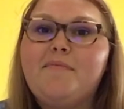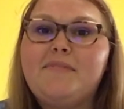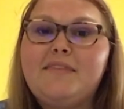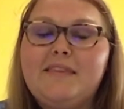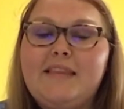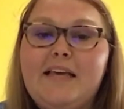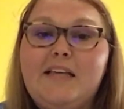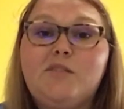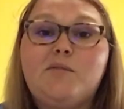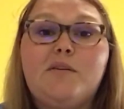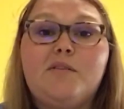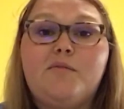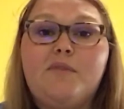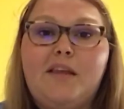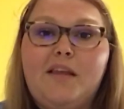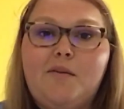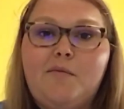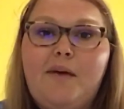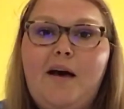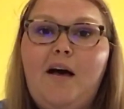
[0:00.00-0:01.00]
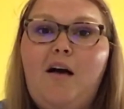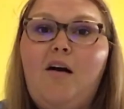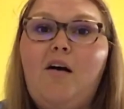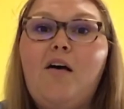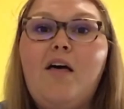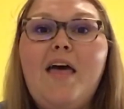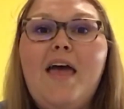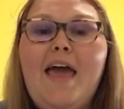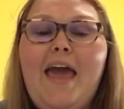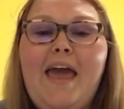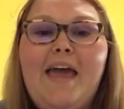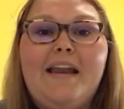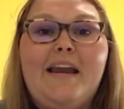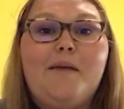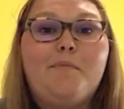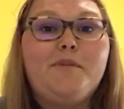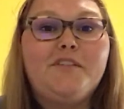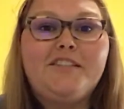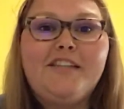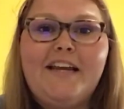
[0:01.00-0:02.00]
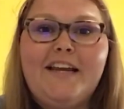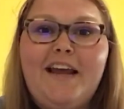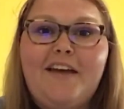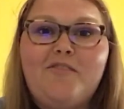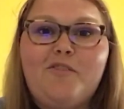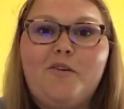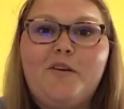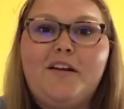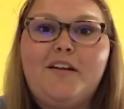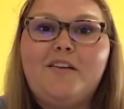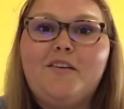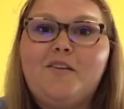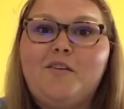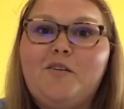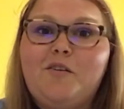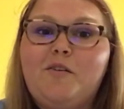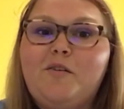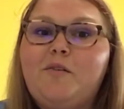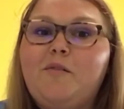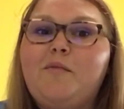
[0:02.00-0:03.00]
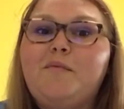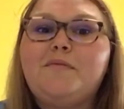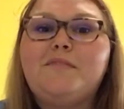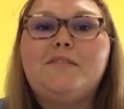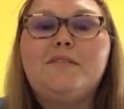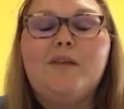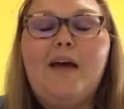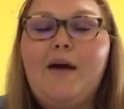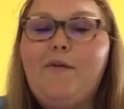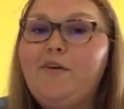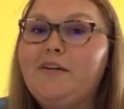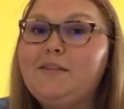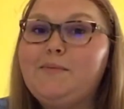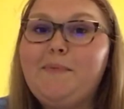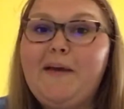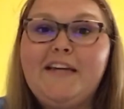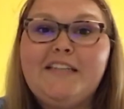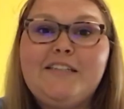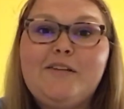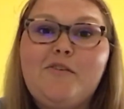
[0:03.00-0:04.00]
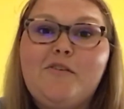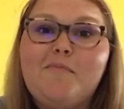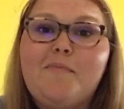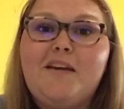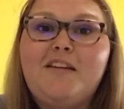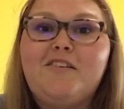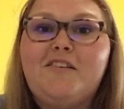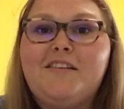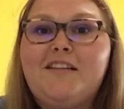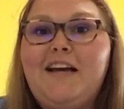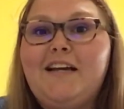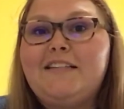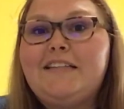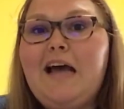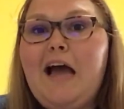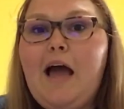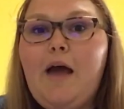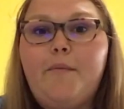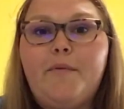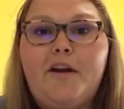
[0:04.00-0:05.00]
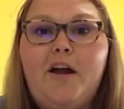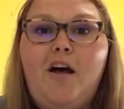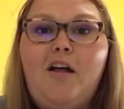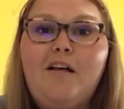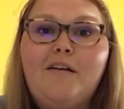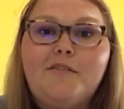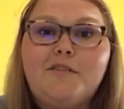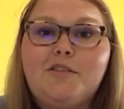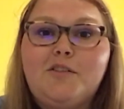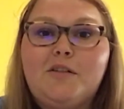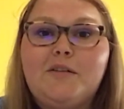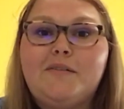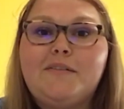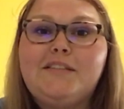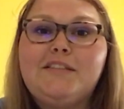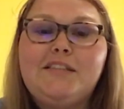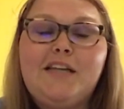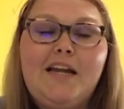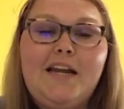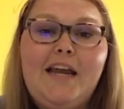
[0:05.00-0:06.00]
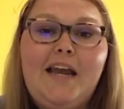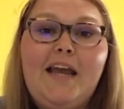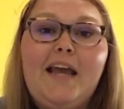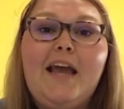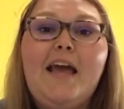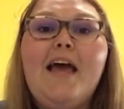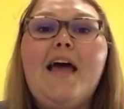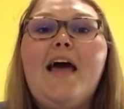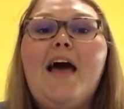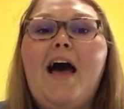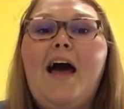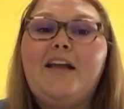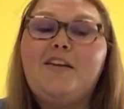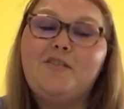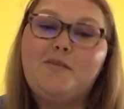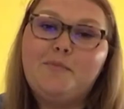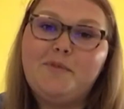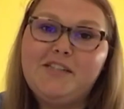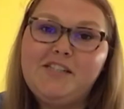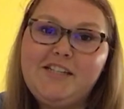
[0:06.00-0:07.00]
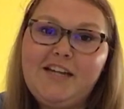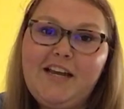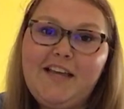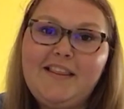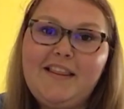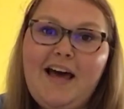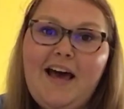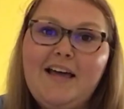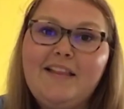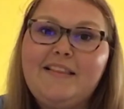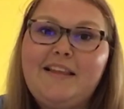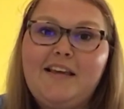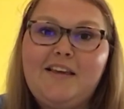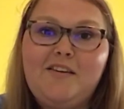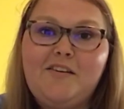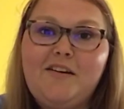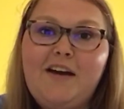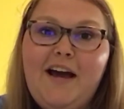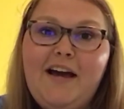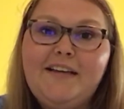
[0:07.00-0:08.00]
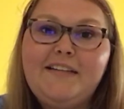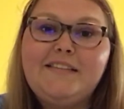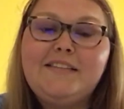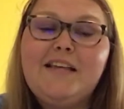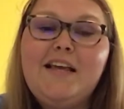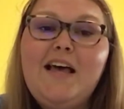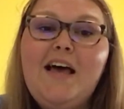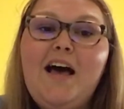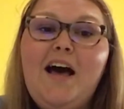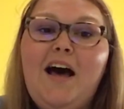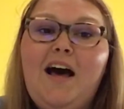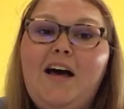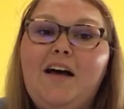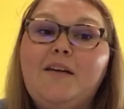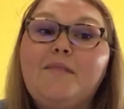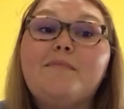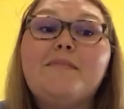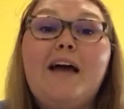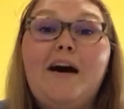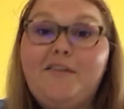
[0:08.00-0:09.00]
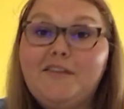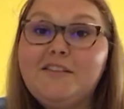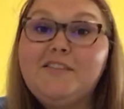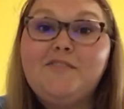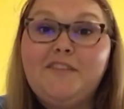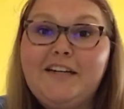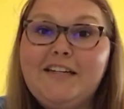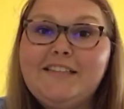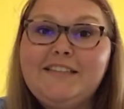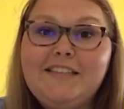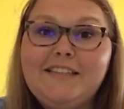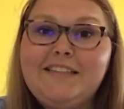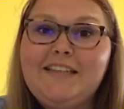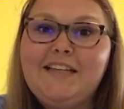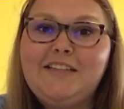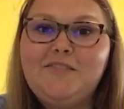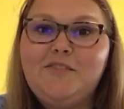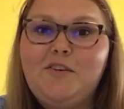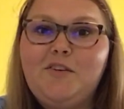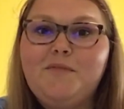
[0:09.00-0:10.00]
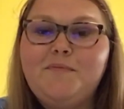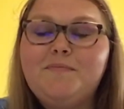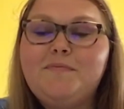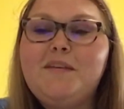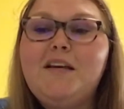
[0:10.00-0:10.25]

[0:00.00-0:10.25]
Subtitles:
Things went really well, and I appreciate everyone who was patient with me during that time when all I was doing was studying. I do appreciate that. Thank you guys. That was very successful.